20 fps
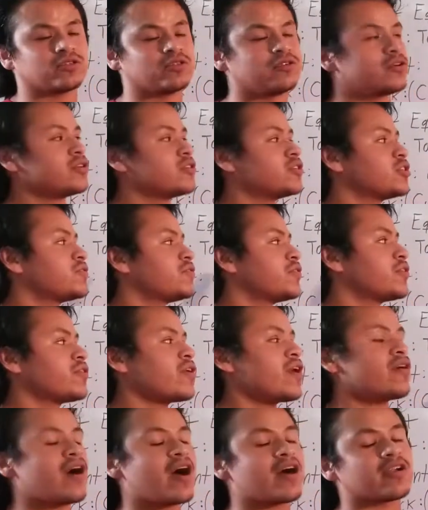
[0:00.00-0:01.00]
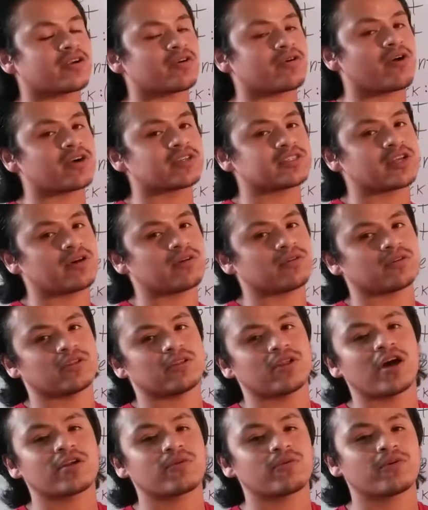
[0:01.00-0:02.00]
You can just figure out how to cross out a
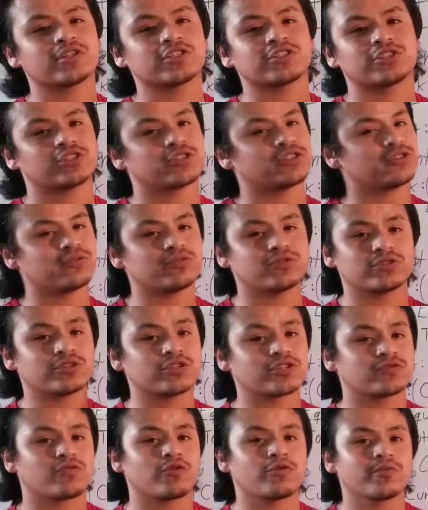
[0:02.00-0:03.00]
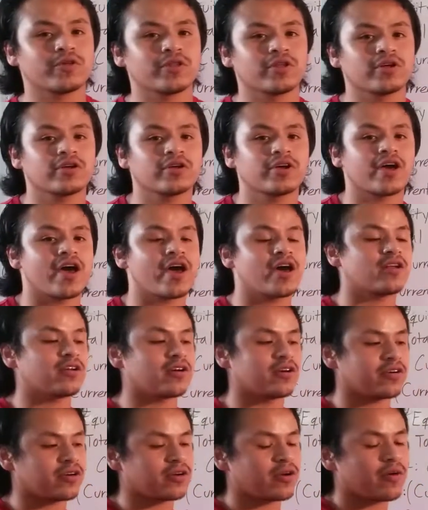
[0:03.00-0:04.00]
lot of ones just using this formula and
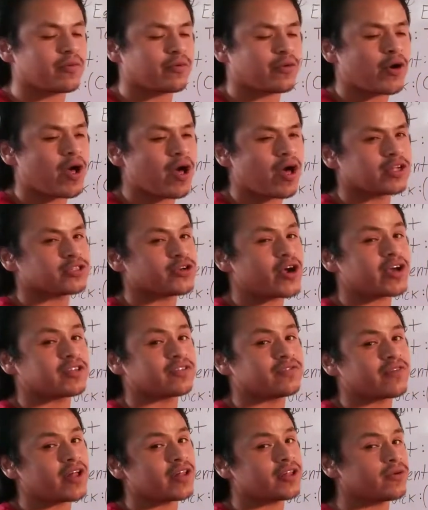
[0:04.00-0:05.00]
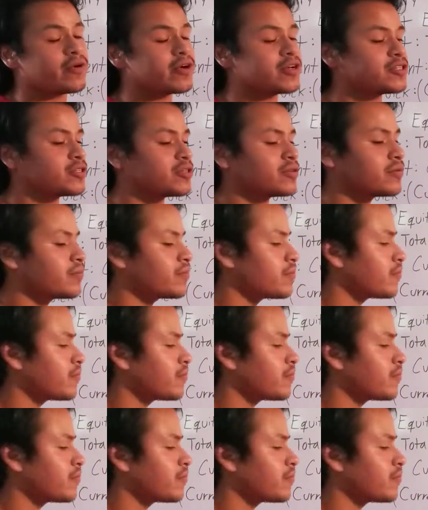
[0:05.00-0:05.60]
a attractive valuation.